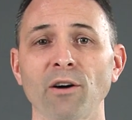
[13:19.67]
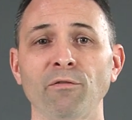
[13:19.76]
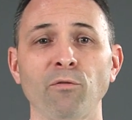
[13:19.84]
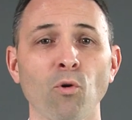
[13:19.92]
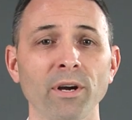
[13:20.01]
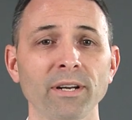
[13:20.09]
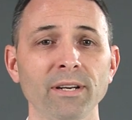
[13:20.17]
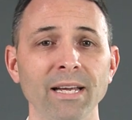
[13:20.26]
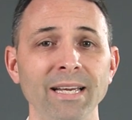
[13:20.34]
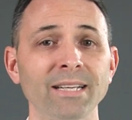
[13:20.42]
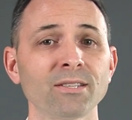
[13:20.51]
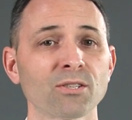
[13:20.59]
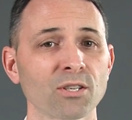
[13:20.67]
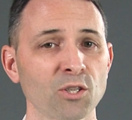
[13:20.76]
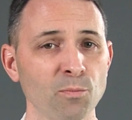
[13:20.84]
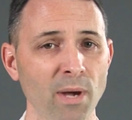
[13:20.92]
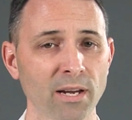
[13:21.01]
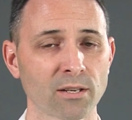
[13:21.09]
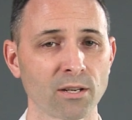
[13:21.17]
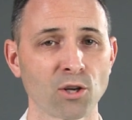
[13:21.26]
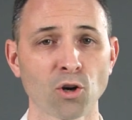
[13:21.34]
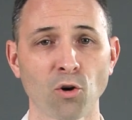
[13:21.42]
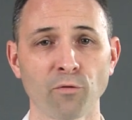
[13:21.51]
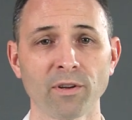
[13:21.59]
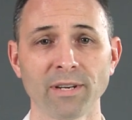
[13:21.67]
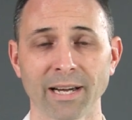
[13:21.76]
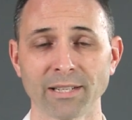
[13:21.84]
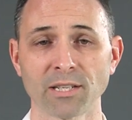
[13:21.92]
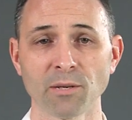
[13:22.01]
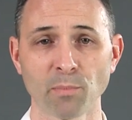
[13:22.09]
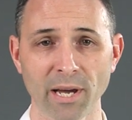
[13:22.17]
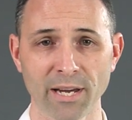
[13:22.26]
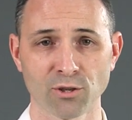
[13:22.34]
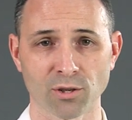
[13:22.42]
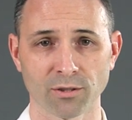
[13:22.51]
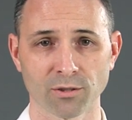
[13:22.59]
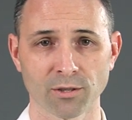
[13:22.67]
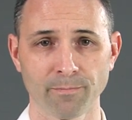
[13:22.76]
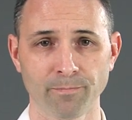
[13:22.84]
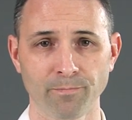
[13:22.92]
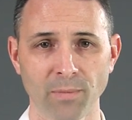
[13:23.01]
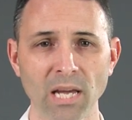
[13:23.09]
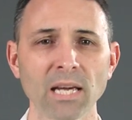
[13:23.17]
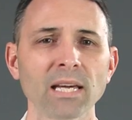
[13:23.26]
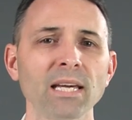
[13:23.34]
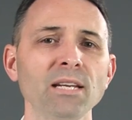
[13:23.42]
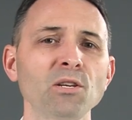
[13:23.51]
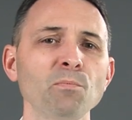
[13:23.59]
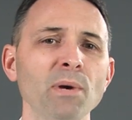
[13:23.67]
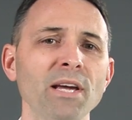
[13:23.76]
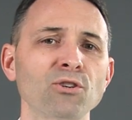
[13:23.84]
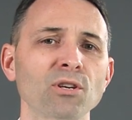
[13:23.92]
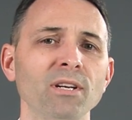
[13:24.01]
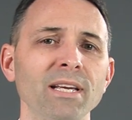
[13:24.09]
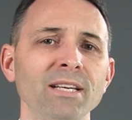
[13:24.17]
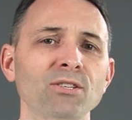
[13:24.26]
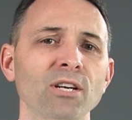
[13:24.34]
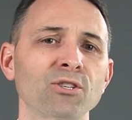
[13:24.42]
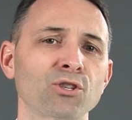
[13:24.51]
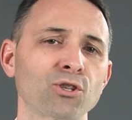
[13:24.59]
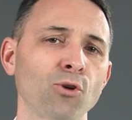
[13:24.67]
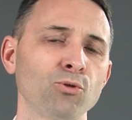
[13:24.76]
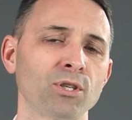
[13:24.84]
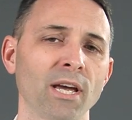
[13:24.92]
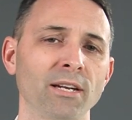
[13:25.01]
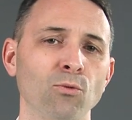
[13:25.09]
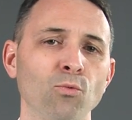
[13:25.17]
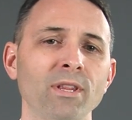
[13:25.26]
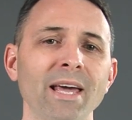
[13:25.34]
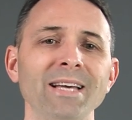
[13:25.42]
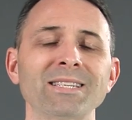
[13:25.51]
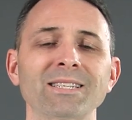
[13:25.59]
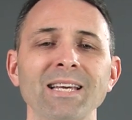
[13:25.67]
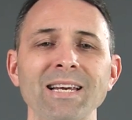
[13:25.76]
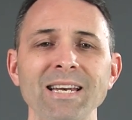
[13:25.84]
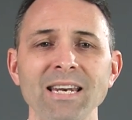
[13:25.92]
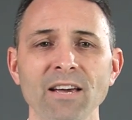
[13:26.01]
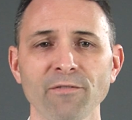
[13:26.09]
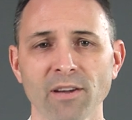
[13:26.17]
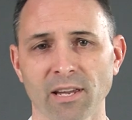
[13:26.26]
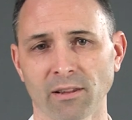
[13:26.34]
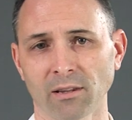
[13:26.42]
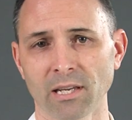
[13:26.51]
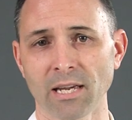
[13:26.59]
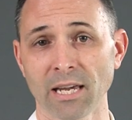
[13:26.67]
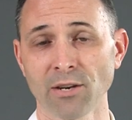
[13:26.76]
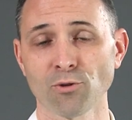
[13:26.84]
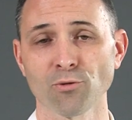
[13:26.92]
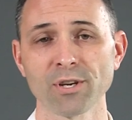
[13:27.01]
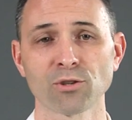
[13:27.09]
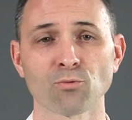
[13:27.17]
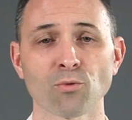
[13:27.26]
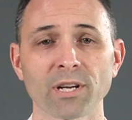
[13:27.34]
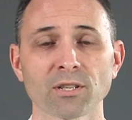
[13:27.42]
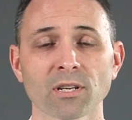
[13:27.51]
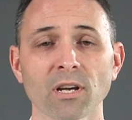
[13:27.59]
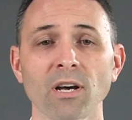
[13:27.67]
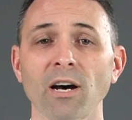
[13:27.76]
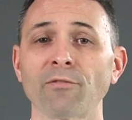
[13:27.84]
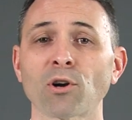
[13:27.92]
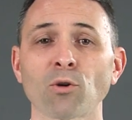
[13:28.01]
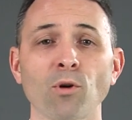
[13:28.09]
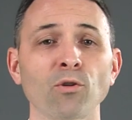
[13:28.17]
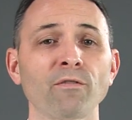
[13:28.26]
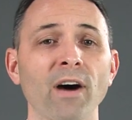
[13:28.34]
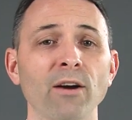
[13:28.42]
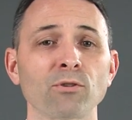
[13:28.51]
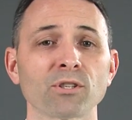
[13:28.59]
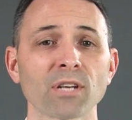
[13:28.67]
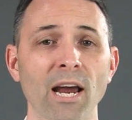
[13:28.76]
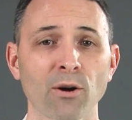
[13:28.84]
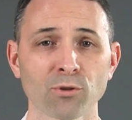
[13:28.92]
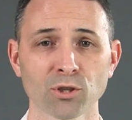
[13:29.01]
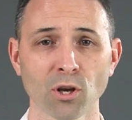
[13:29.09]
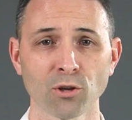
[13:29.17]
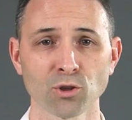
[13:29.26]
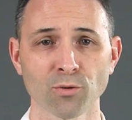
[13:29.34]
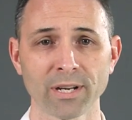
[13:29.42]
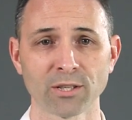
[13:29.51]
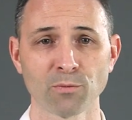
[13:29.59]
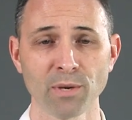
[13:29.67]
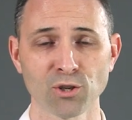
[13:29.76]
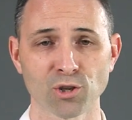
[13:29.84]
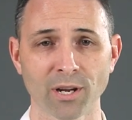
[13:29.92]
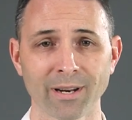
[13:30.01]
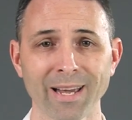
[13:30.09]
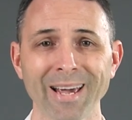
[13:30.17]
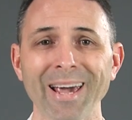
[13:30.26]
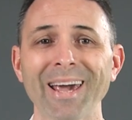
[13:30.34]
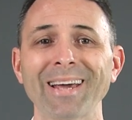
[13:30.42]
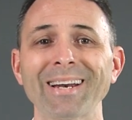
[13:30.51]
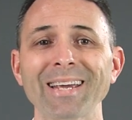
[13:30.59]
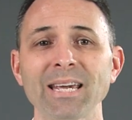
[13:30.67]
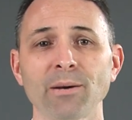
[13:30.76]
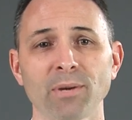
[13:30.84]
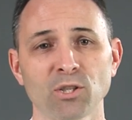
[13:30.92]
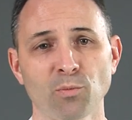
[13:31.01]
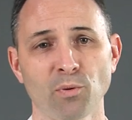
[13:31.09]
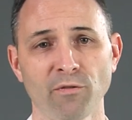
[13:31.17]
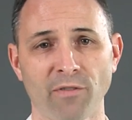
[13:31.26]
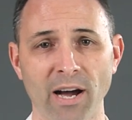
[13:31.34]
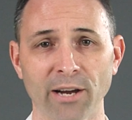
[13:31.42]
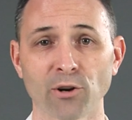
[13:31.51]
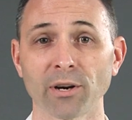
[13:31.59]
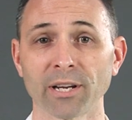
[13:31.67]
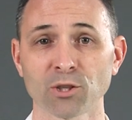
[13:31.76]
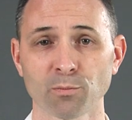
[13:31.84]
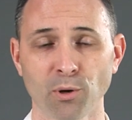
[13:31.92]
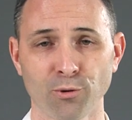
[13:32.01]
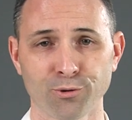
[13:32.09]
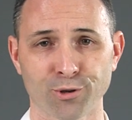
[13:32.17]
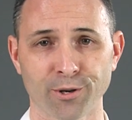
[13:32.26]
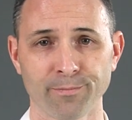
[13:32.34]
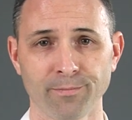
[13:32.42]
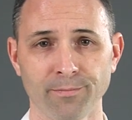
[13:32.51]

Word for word: avoided in suspected COVID-19 patients. Intubation is associated with a significantly increased risk of coronavirus aerosol transmission and EMS provider exposure.